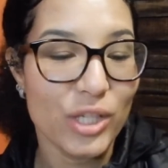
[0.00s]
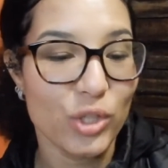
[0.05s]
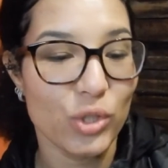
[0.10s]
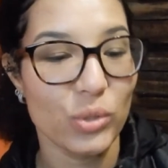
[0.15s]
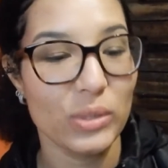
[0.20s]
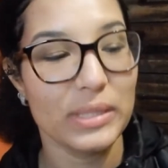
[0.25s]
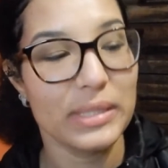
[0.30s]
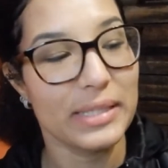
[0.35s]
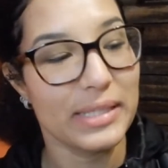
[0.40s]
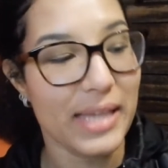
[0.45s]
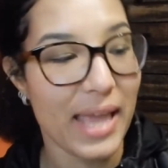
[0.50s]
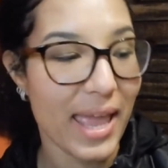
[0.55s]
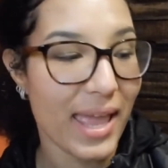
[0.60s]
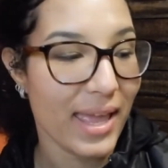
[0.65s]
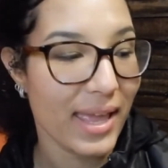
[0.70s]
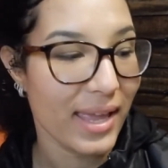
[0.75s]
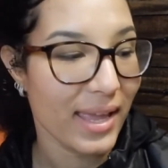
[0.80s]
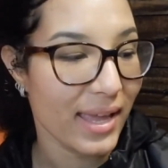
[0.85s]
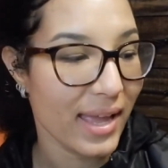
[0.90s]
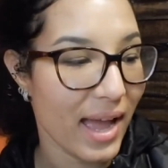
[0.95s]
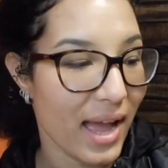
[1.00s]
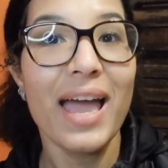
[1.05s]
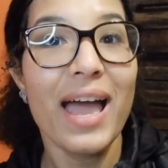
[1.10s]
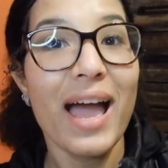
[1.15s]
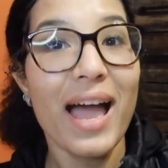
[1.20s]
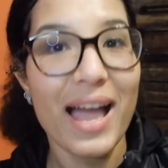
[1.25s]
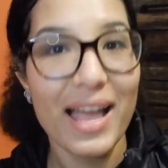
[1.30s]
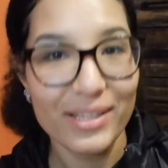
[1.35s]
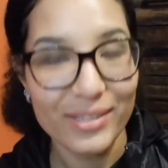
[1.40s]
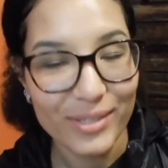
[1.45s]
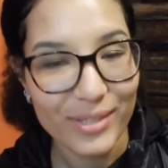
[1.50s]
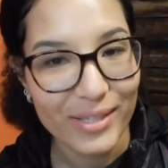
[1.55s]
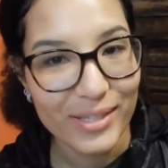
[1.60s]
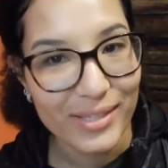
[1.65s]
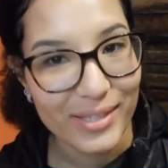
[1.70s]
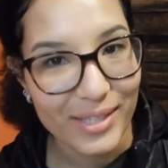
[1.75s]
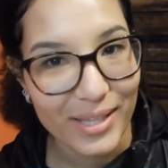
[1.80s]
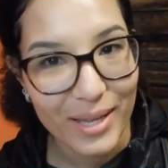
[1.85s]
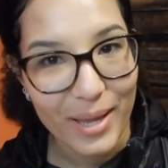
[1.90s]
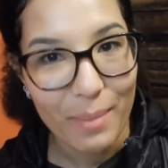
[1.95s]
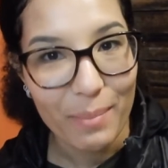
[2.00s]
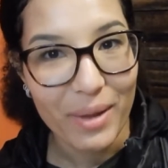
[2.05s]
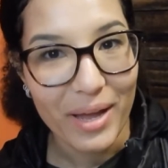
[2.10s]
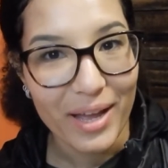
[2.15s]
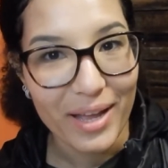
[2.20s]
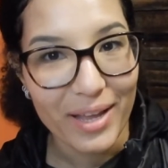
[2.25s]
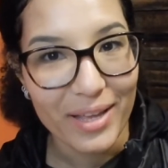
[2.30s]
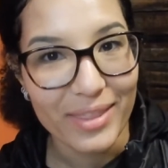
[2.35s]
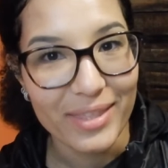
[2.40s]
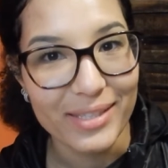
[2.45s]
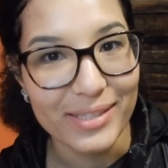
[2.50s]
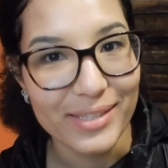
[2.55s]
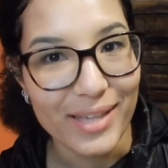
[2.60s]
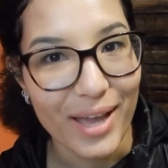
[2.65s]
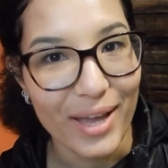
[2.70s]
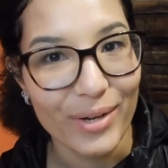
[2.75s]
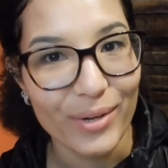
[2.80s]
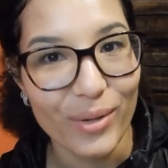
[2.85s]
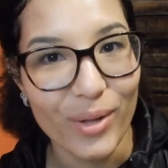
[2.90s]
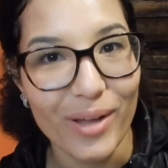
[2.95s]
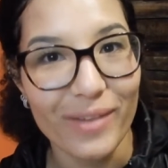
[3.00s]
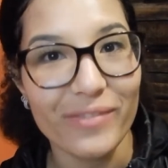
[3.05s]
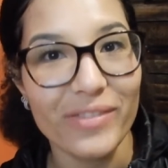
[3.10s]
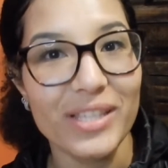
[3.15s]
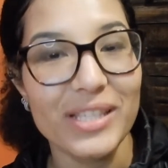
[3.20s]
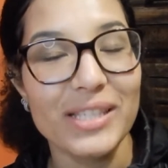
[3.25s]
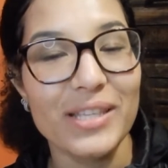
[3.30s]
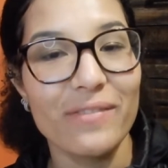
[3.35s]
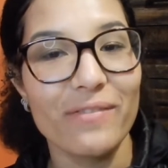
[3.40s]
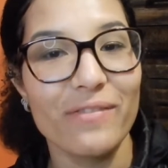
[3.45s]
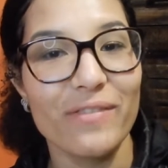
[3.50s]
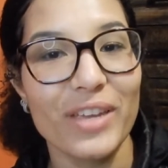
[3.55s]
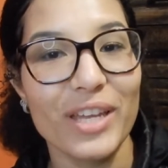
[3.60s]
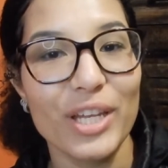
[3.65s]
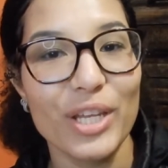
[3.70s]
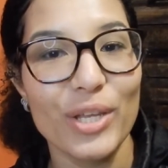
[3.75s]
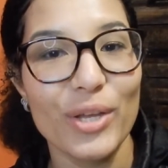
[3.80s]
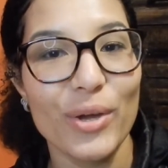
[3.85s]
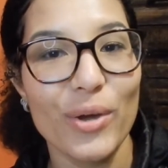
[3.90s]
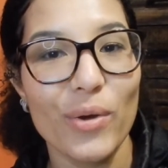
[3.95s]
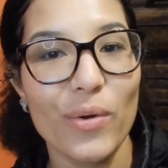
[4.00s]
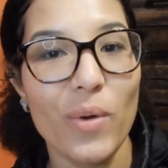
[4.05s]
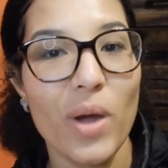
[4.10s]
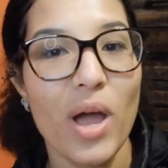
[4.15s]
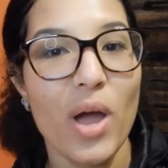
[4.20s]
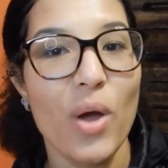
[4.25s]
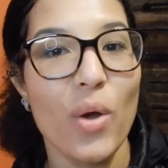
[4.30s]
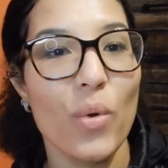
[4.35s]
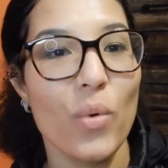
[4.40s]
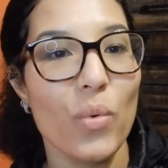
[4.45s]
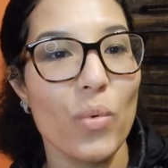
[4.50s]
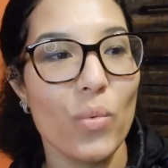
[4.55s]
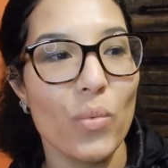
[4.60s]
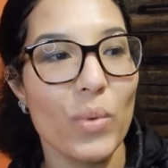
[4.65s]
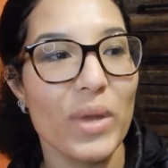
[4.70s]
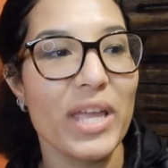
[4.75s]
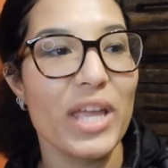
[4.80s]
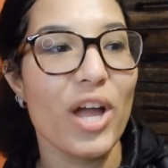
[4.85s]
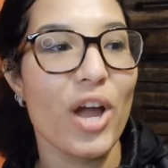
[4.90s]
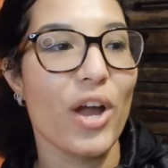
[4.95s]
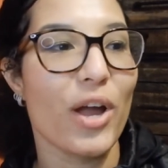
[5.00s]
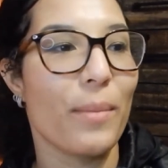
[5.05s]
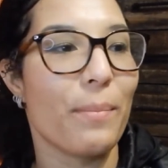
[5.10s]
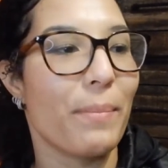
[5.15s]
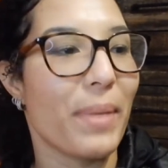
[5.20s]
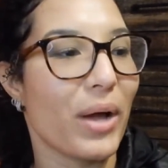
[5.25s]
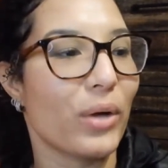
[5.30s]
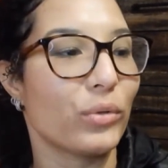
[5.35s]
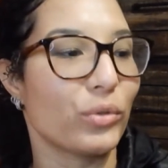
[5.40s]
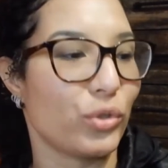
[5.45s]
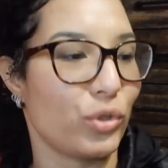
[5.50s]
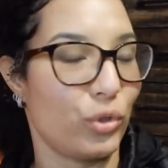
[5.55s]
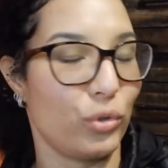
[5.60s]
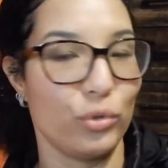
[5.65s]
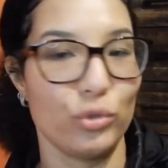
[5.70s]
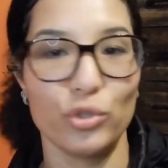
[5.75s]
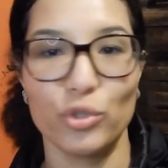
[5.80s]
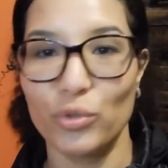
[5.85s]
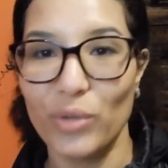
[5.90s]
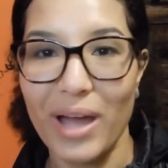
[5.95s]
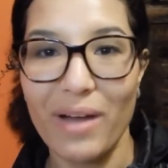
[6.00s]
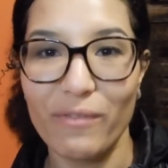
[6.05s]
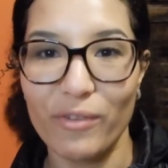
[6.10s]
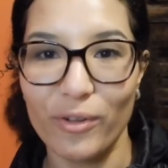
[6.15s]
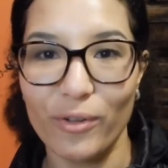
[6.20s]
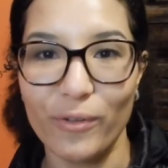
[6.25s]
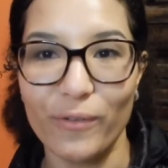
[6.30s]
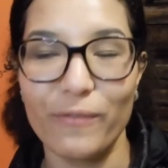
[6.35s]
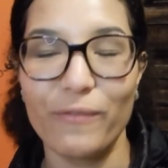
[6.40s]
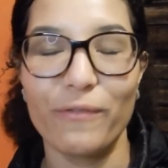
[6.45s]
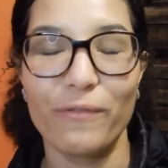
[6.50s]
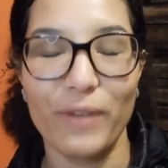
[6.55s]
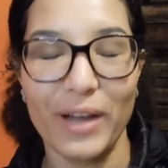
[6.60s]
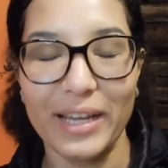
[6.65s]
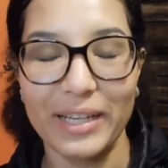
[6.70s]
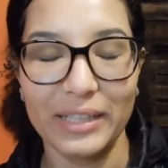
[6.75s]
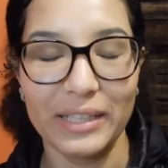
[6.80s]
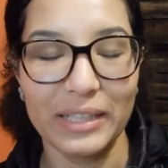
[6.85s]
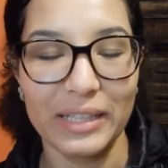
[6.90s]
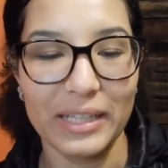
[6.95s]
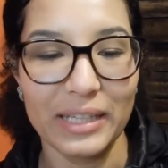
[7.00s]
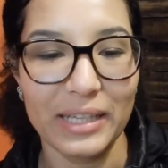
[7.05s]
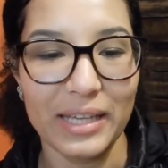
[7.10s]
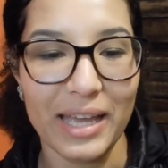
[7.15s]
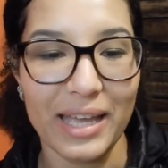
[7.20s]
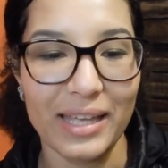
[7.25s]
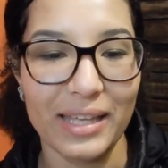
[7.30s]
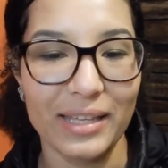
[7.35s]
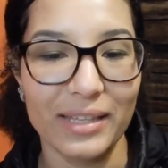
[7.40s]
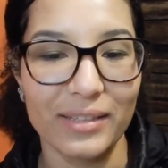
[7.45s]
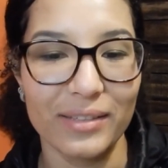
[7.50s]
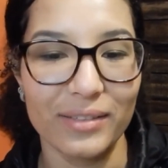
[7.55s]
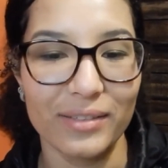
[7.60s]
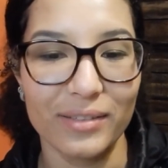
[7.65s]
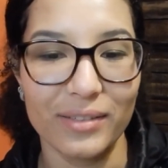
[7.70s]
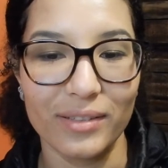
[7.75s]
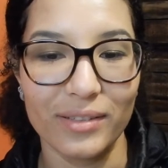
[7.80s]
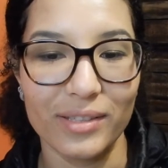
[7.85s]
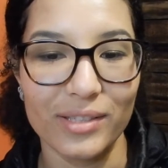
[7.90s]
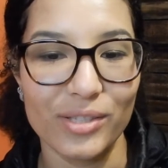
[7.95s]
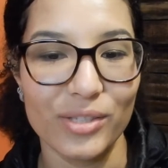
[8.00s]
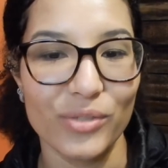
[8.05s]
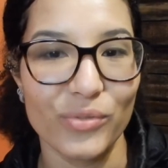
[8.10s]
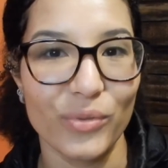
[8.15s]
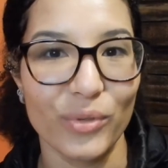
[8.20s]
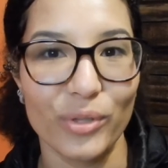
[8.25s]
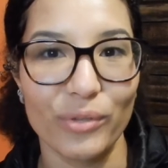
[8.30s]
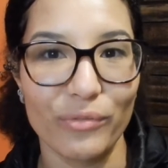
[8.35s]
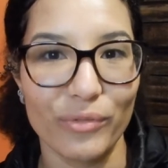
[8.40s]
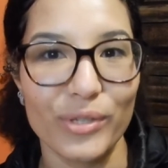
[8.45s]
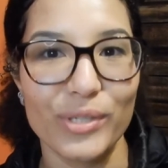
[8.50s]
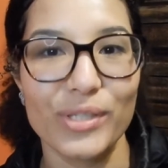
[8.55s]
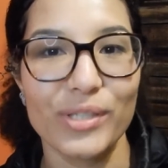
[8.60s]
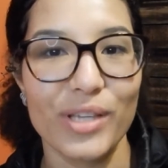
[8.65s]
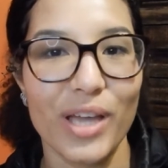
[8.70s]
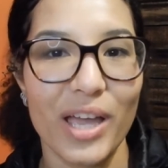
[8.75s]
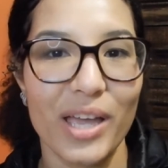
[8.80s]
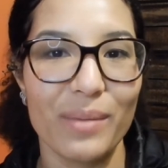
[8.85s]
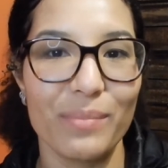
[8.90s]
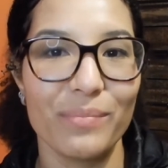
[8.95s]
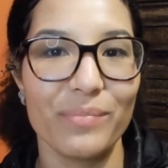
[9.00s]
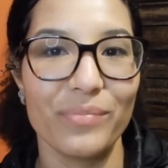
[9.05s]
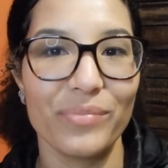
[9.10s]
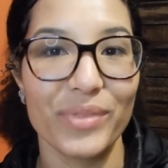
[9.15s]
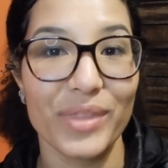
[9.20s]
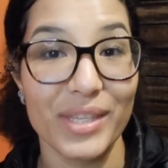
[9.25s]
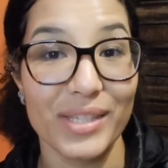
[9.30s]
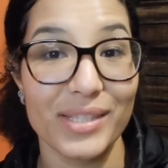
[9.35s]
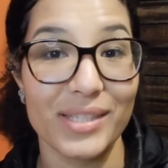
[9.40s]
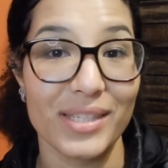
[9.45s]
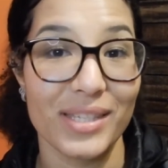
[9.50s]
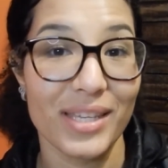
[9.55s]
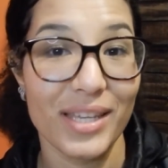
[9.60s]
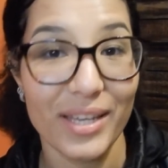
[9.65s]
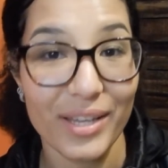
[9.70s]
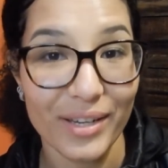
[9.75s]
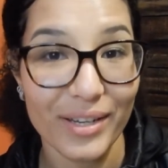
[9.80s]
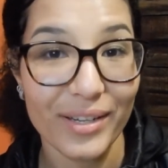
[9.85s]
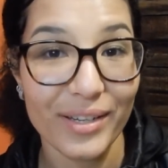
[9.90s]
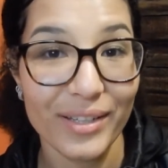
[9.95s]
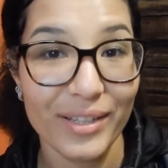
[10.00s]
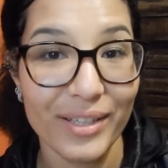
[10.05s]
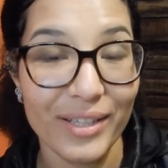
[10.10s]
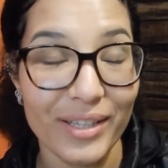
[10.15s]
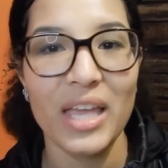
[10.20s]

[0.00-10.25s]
Today, as you can see by the title of this video, we are about to travel finally, and this is for the first time this year.